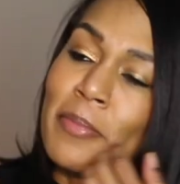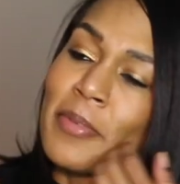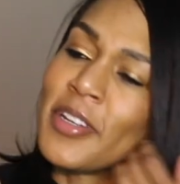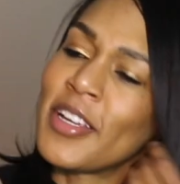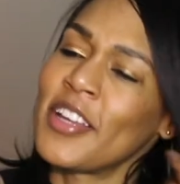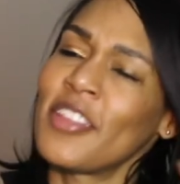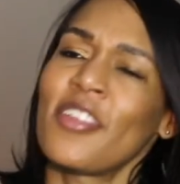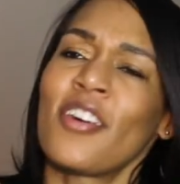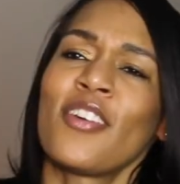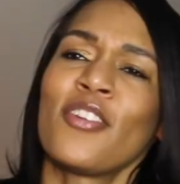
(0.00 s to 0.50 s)
But
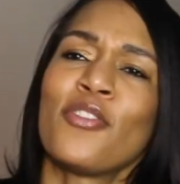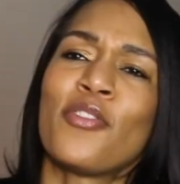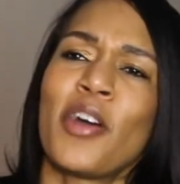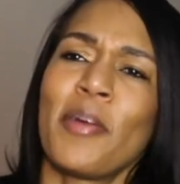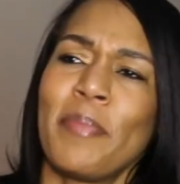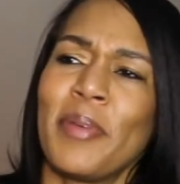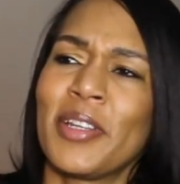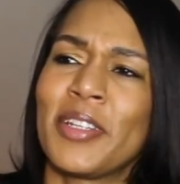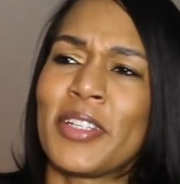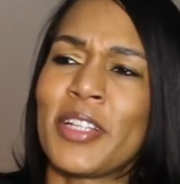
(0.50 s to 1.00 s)
I thought, no,
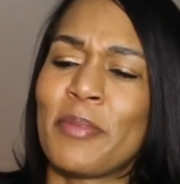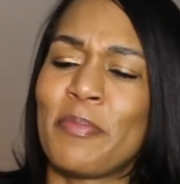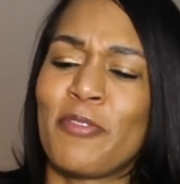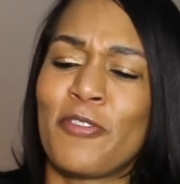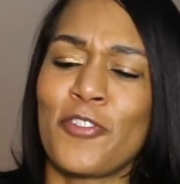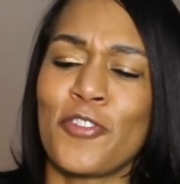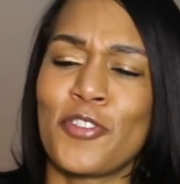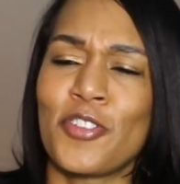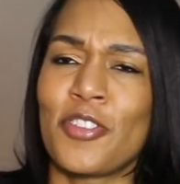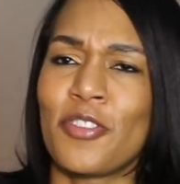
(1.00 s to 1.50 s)
I picked it up
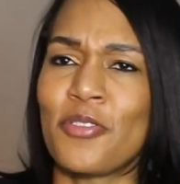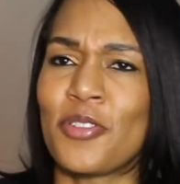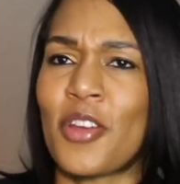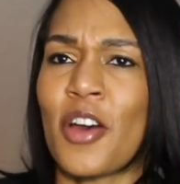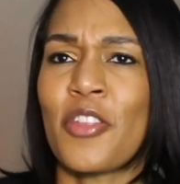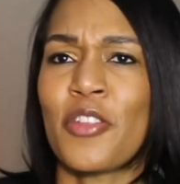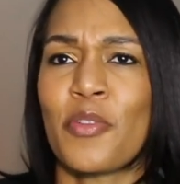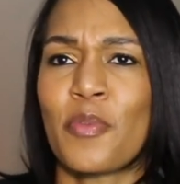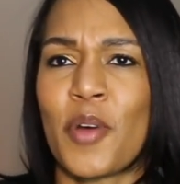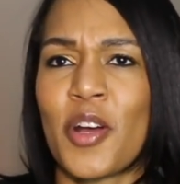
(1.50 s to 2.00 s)
first and there's
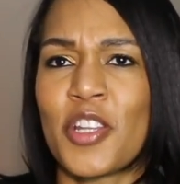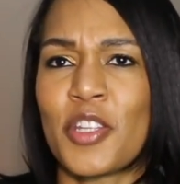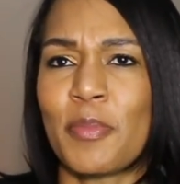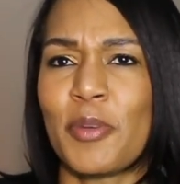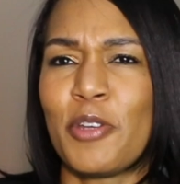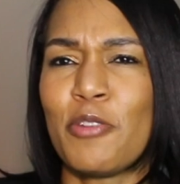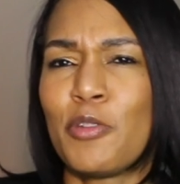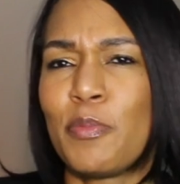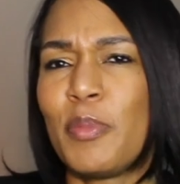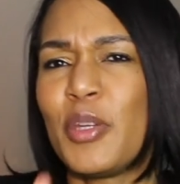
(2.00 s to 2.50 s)
other ones,
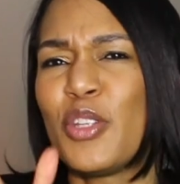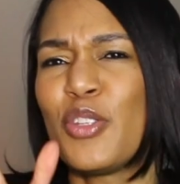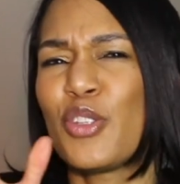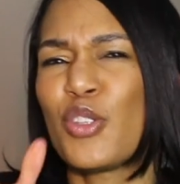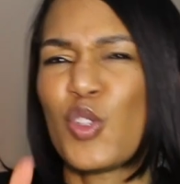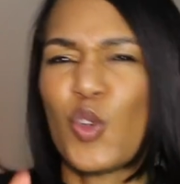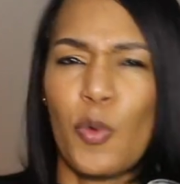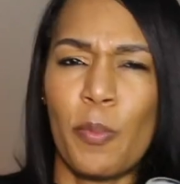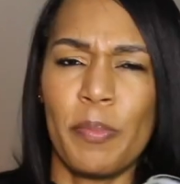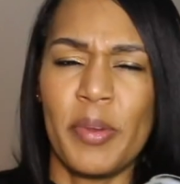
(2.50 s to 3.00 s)
but he was being
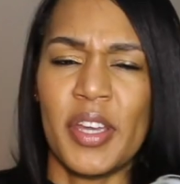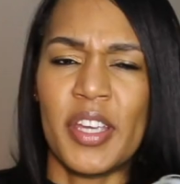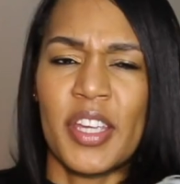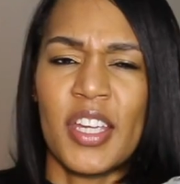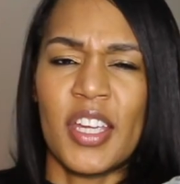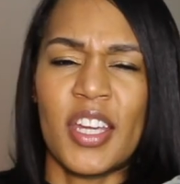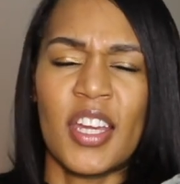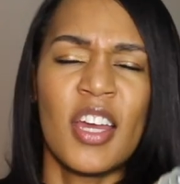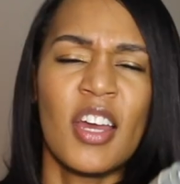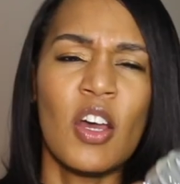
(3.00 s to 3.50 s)
so
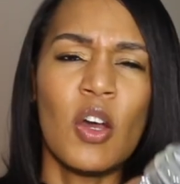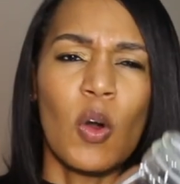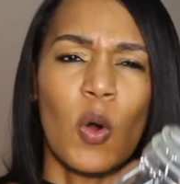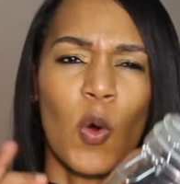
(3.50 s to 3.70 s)
picky.